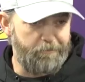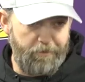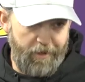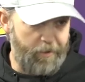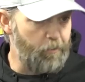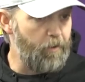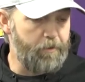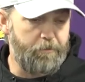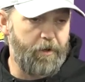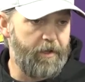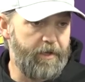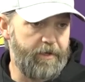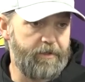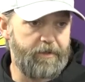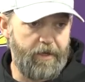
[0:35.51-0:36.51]
Play one
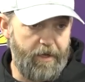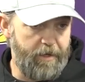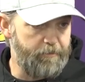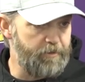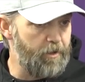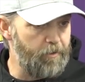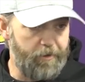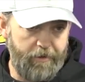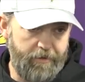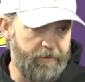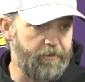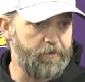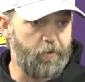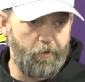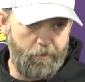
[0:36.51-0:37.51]
play at a time. Don't look at
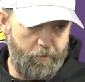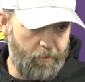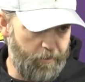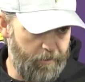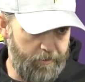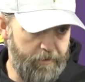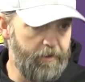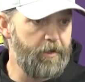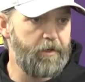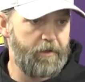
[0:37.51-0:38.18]
the scoreboard.